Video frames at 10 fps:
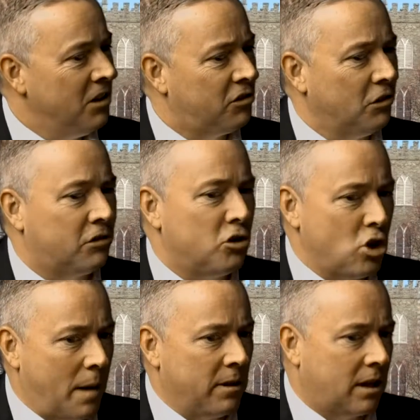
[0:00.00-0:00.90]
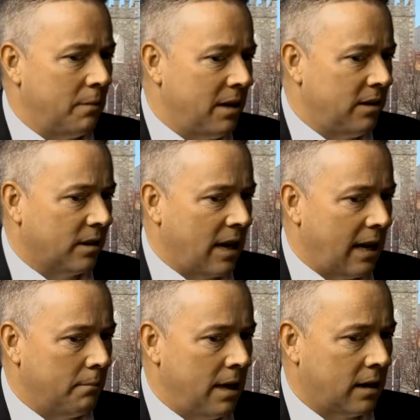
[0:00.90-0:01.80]
So it's the job of the committee to
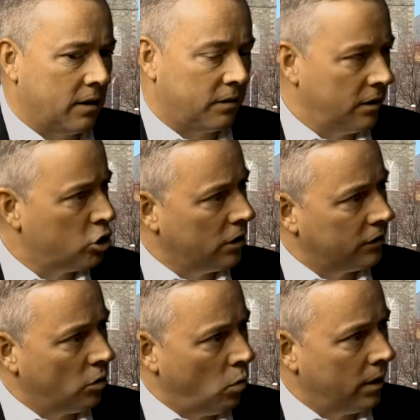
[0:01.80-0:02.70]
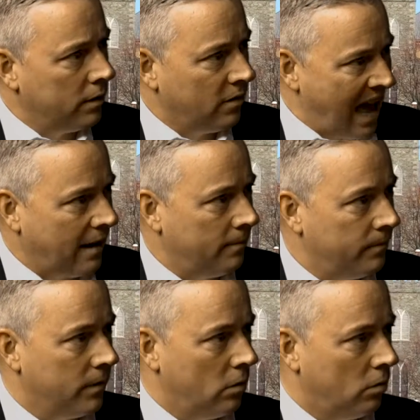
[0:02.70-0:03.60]
kind of make a decision as to what that
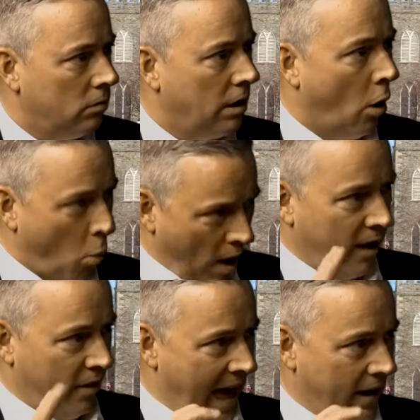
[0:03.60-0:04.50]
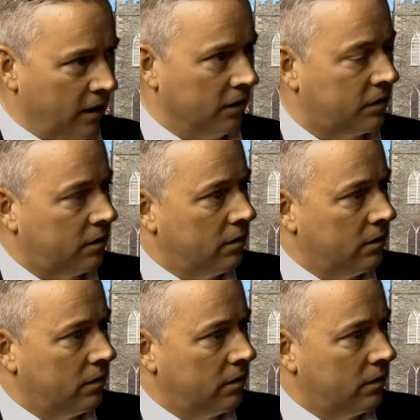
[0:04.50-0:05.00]
is,